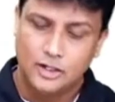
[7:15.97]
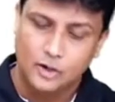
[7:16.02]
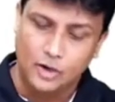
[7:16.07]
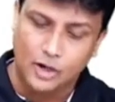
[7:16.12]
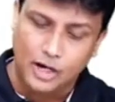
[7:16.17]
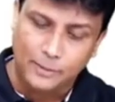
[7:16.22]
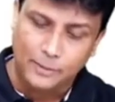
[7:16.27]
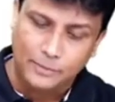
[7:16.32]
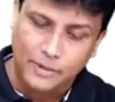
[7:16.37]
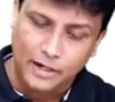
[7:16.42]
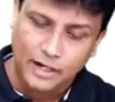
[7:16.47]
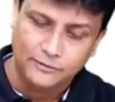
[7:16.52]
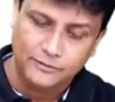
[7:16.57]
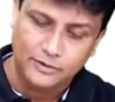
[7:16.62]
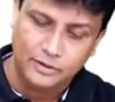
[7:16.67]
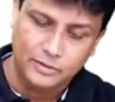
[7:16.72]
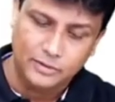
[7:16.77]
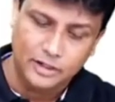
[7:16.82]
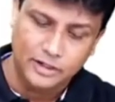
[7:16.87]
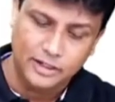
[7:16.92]
Now, apart
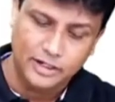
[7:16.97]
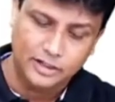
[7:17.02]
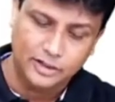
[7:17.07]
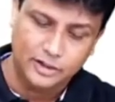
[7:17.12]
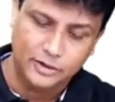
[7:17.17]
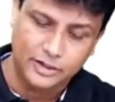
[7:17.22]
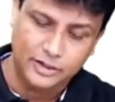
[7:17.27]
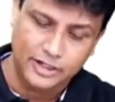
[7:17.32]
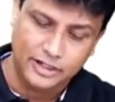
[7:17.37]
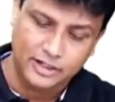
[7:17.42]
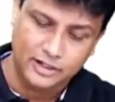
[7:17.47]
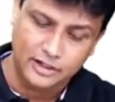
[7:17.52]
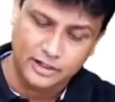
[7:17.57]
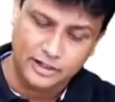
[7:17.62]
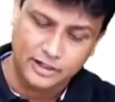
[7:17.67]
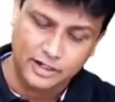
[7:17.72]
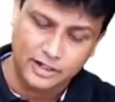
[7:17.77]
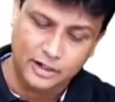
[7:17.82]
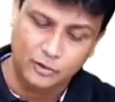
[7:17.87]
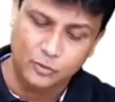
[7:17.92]
from learning
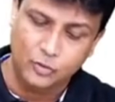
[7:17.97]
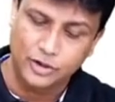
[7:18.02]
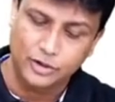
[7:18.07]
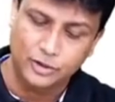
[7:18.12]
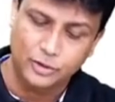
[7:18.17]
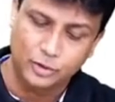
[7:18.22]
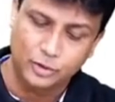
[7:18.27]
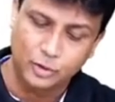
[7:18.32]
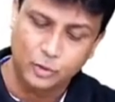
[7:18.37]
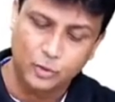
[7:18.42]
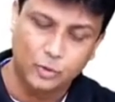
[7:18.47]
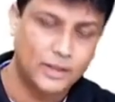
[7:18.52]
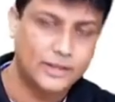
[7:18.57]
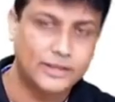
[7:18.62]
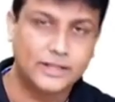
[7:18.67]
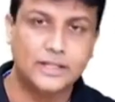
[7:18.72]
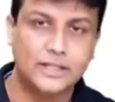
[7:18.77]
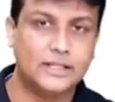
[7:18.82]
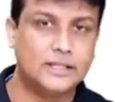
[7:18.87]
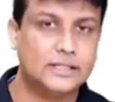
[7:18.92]
theoretically, I want you to do
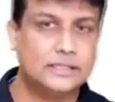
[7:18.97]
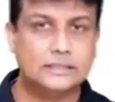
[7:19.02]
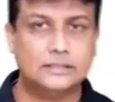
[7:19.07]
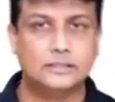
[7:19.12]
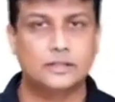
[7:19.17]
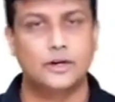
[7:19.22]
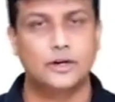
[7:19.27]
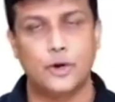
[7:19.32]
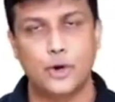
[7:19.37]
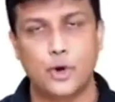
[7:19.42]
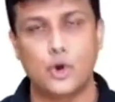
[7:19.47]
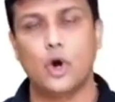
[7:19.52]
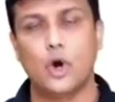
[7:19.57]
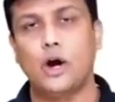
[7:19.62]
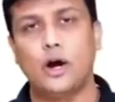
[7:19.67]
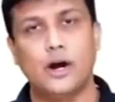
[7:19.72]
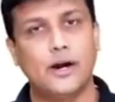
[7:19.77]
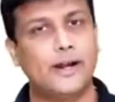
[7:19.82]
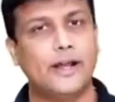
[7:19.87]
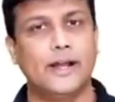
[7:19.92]
one thing here.
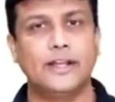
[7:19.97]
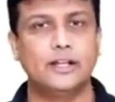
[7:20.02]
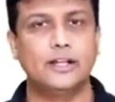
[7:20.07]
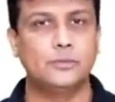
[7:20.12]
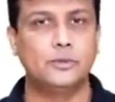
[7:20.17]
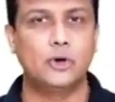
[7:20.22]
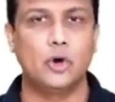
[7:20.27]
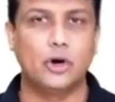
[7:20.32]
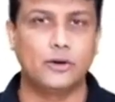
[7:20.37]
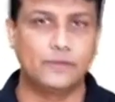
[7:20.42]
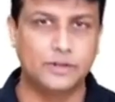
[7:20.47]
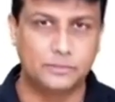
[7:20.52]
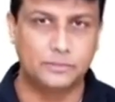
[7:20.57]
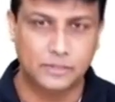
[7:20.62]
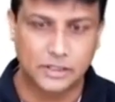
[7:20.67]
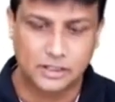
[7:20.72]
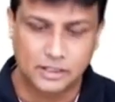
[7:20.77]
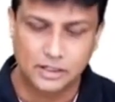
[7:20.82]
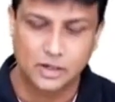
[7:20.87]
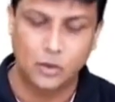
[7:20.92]
Draw a diagram along with
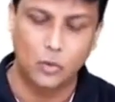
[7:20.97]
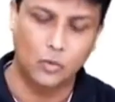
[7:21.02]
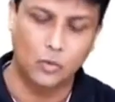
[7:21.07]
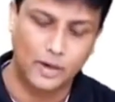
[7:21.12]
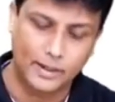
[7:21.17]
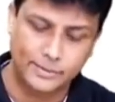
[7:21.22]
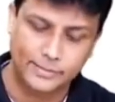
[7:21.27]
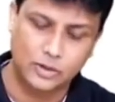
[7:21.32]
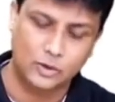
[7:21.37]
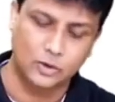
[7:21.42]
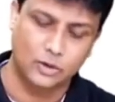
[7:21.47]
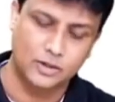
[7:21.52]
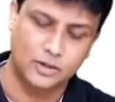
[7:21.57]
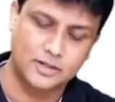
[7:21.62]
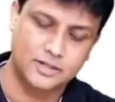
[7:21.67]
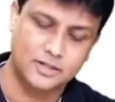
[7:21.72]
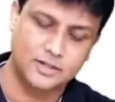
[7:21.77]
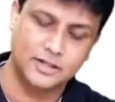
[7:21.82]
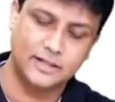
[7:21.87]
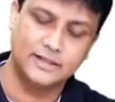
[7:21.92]
me. Why?
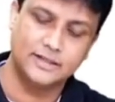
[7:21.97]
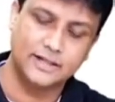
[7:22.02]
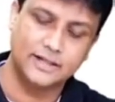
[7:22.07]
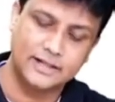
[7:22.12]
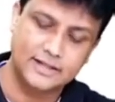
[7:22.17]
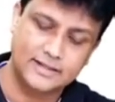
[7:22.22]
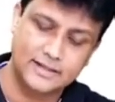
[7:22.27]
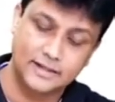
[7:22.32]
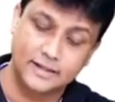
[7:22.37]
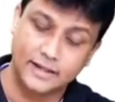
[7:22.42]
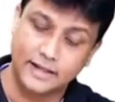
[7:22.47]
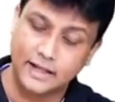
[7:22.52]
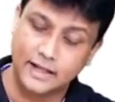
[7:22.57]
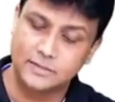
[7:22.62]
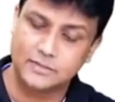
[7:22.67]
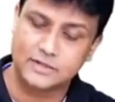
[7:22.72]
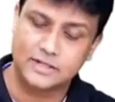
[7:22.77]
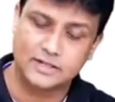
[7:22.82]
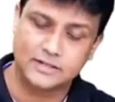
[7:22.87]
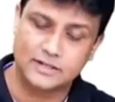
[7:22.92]
Because in the recent
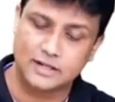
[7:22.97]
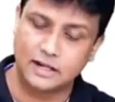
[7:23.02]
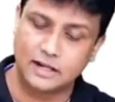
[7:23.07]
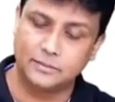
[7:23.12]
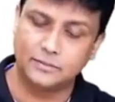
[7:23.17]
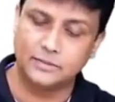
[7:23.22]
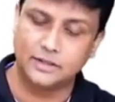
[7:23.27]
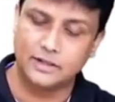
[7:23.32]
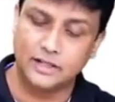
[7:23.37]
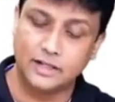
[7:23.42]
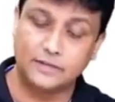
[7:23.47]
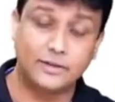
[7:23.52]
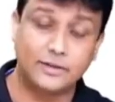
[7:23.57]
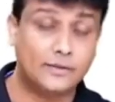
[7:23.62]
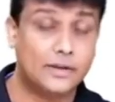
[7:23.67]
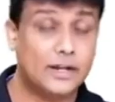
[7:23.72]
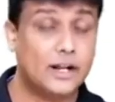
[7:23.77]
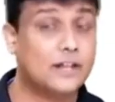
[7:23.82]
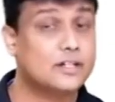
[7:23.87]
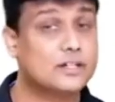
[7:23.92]
AIIMS exam, they have
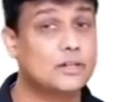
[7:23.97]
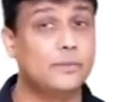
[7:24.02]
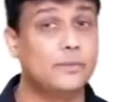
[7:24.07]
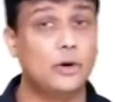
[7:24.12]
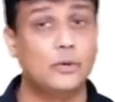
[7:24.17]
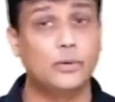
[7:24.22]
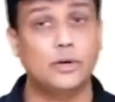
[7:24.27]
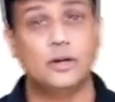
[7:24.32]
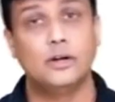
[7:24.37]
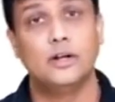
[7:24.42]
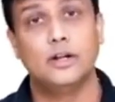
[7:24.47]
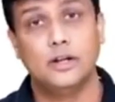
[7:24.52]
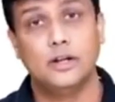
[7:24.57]
even asked about